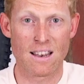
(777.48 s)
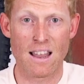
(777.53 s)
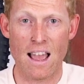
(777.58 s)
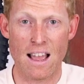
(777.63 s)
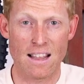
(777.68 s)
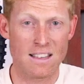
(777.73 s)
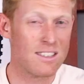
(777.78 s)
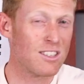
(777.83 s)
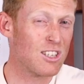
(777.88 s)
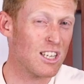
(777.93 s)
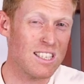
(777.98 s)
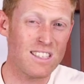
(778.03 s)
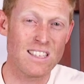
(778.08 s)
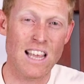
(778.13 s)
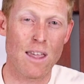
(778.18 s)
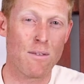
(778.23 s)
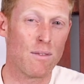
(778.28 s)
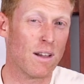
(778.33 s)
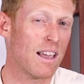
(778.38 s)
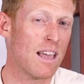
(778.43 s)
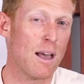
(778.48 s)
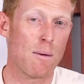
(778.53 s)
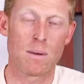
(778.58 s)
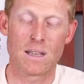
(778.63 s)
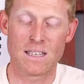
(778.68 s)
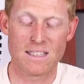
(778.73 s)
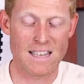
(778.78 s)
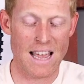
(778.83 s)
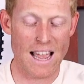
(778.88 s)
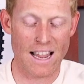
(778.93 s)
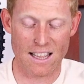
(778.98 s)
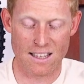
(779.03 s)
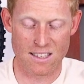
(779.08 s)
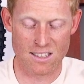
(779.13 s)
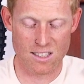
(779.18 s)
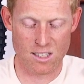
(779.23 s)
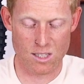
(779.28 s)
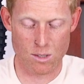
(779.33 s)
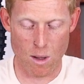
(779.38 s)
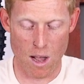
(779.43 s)
can just save a couple of
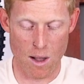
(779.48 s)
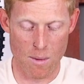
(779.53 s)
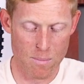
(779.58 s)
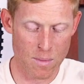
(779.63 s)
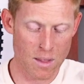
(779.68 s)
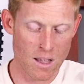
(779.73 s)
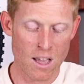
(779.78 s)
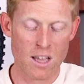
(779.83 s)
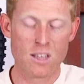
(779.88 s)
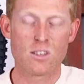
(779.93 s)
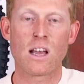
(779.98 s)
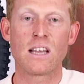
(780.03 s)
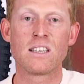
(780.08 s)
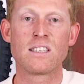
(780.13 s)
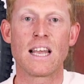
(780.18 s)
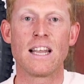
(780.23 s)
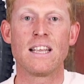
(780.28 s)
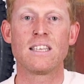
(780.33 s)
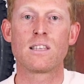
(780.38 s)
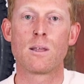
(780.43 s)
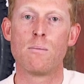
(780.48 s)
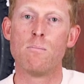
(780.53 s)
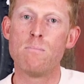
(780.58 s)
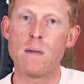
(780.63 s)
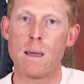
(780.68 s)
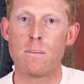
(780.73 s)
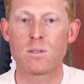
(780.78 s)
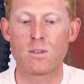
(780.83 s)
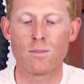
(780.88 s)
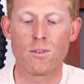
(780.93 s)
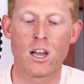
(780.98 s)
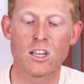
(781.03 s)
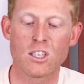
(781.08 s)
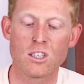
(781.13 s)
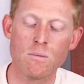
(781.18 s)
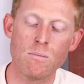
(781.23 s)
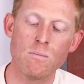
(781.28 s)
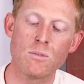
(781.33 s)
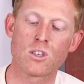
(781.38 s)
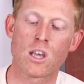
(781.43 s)
seconds as well. So as I said, it's the MIPS
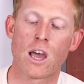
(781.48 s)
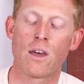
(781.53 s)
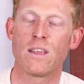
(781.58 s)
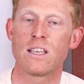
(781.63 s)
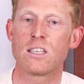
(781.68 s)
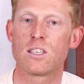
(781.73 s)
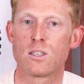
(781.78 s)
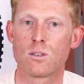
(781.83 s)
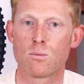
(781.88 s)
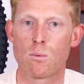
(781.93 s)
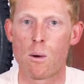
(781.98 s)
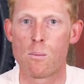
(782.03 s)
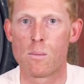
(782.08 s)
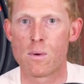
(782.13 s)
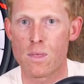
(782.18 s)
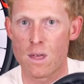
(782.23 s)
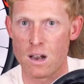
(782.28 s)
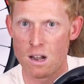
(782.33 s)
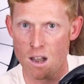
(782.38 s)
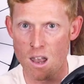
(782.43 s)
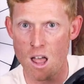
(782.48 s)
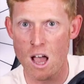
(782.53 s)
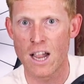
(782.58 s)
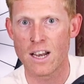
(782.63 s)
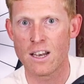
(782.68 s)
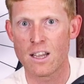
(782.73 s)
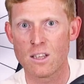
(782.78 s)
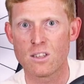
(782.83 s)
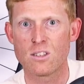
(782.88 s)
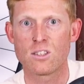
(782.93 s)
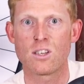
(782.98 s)
version. So this is the one with the liner